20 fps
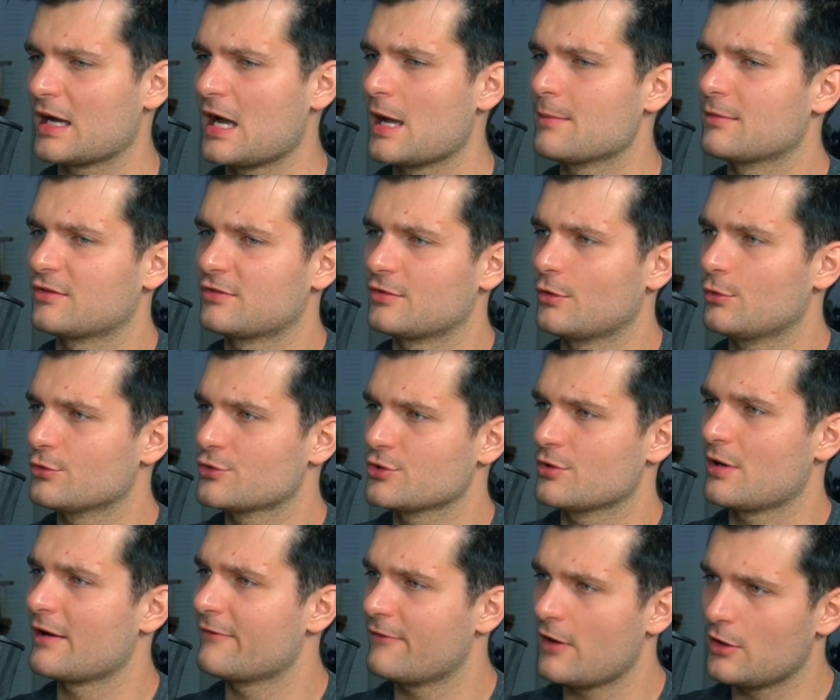I'm a
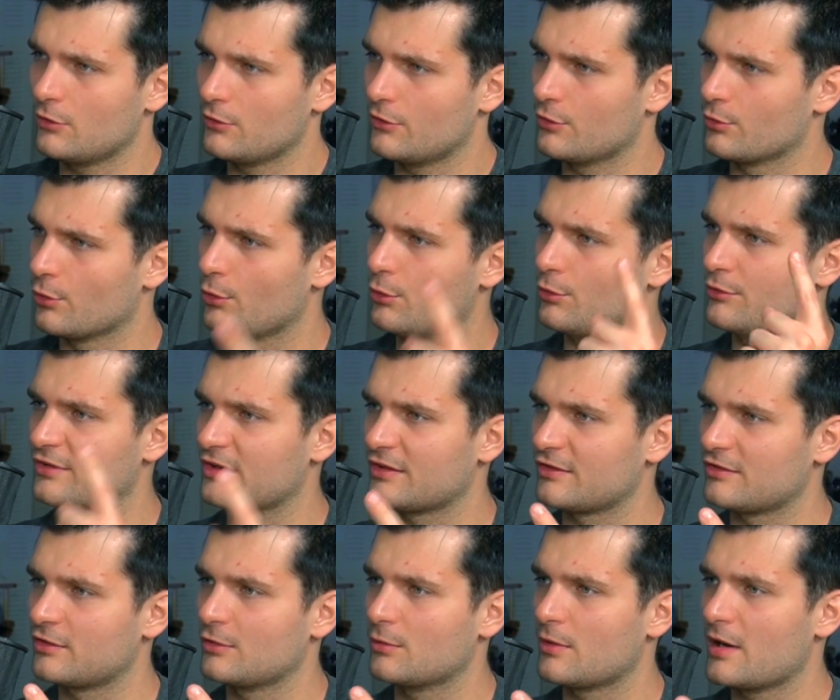soldier, I follow the rules, this
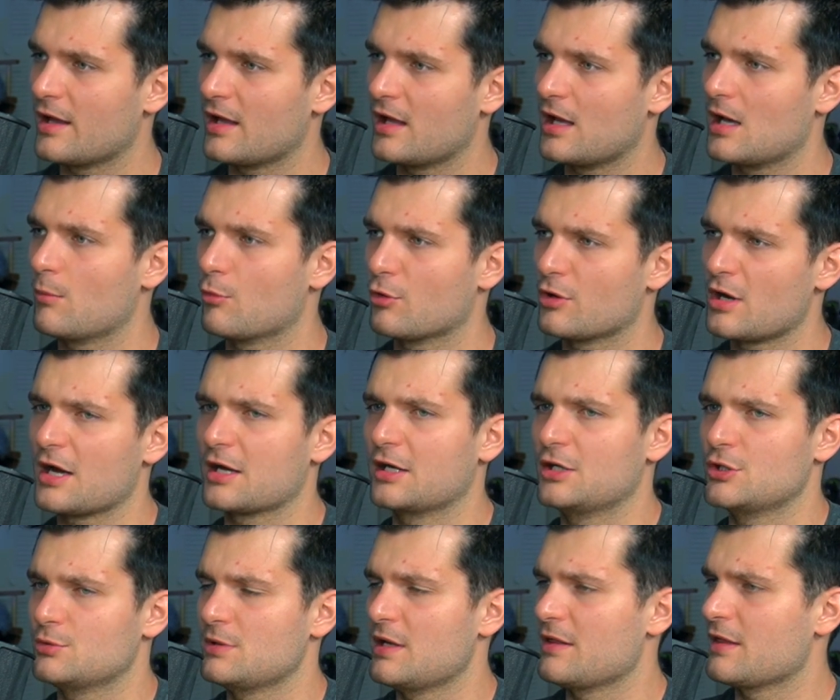is who I am, we're not
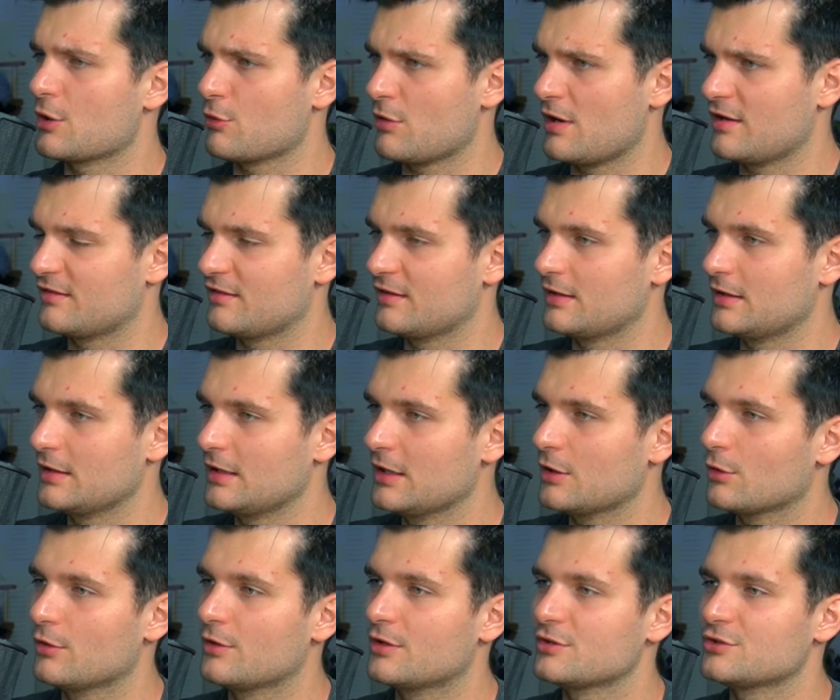going to do anything crazily
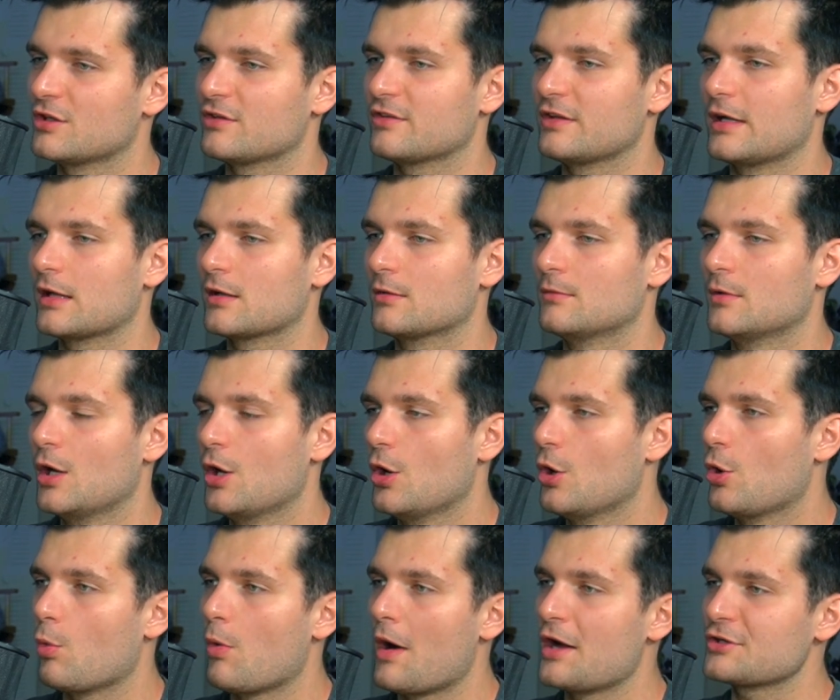illegal, is just like
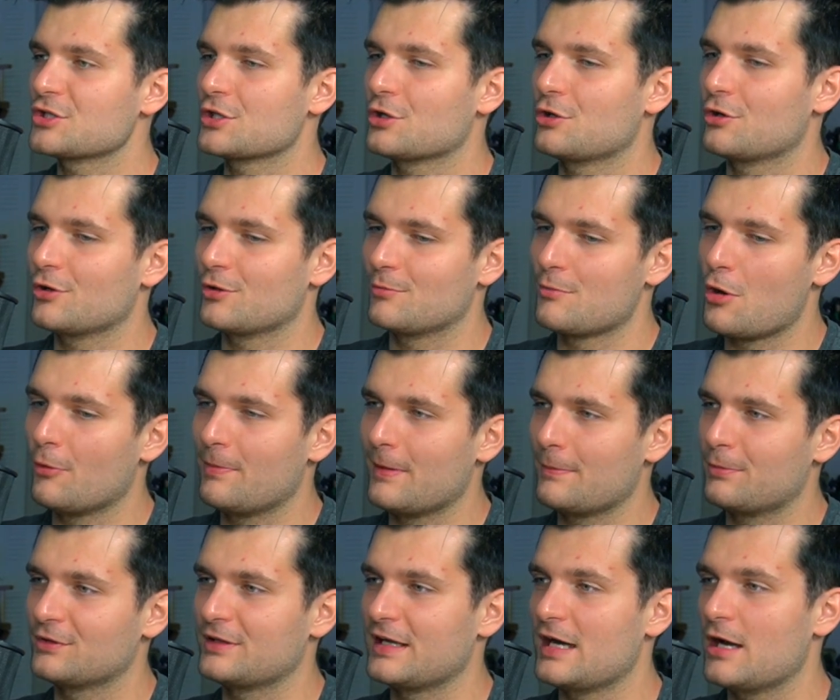watching her mow
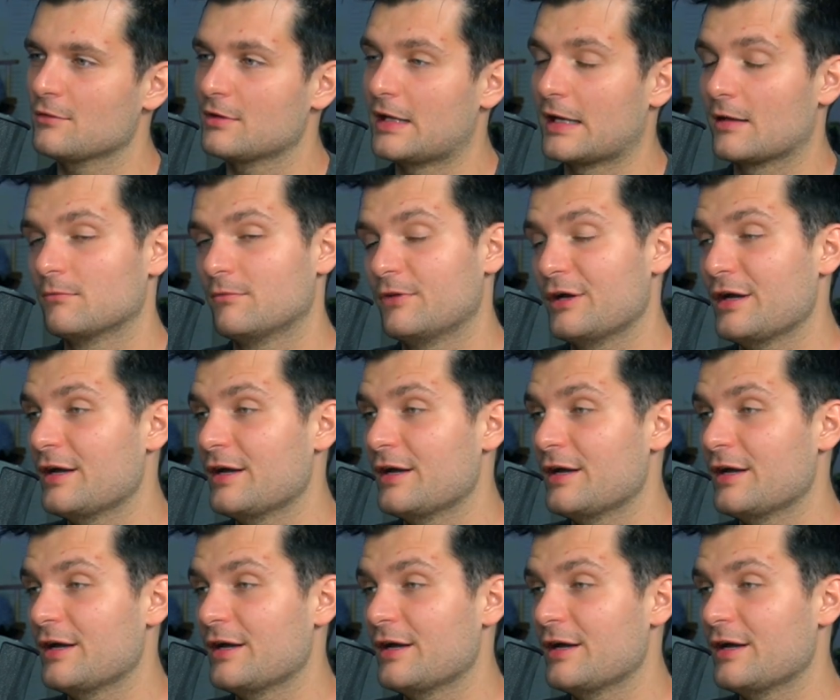people down like,